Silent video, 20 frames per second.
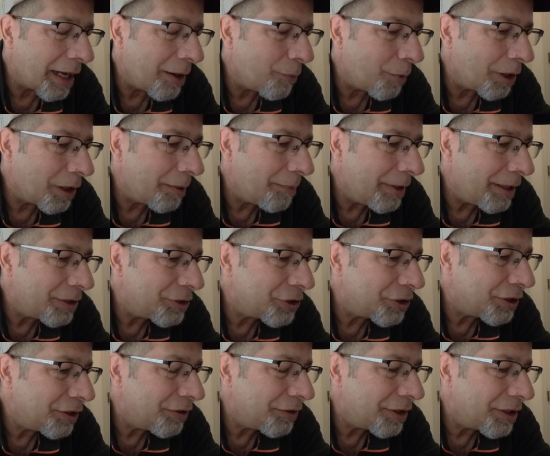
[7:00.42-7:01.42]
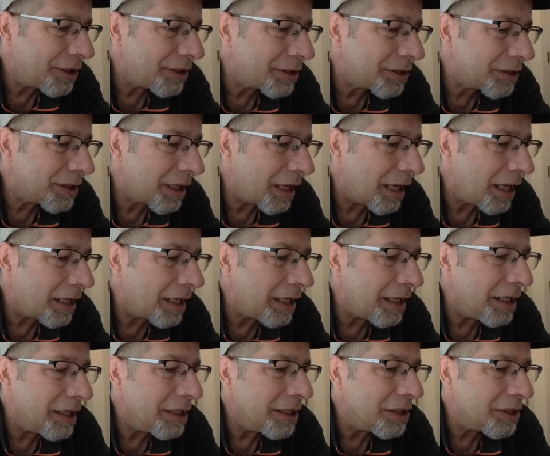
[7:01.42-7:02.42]
I want to mention, this thing
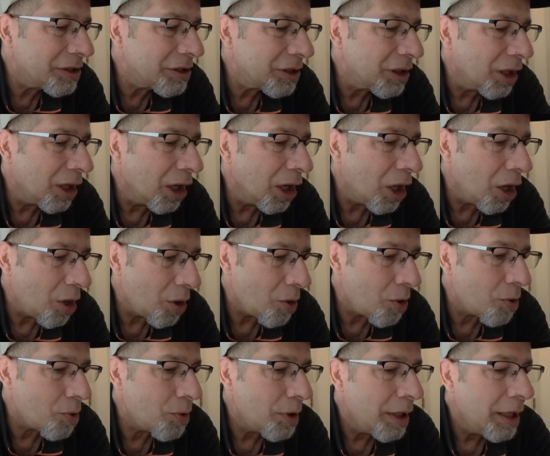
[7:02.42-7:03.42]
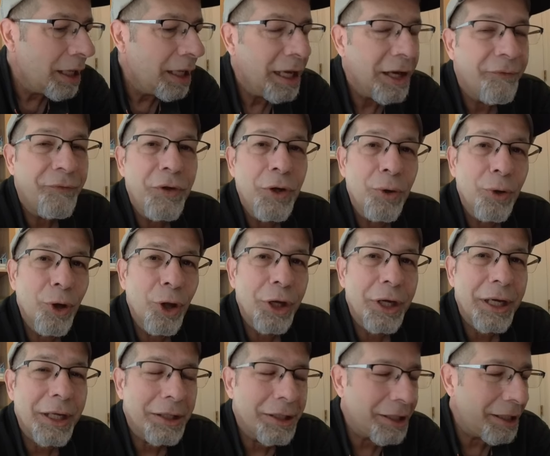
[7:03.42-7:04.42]
is low. If you
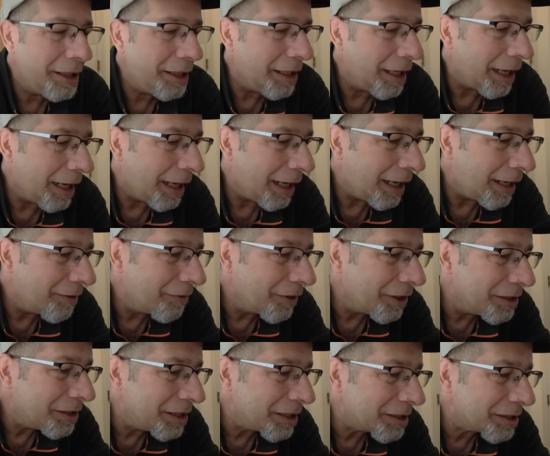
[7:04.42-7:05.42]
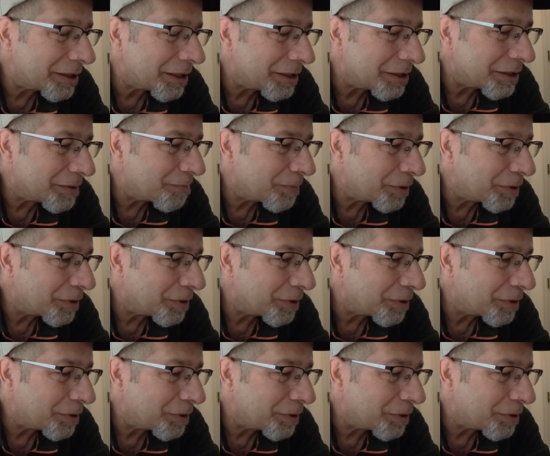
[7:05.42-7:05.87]
look at the distance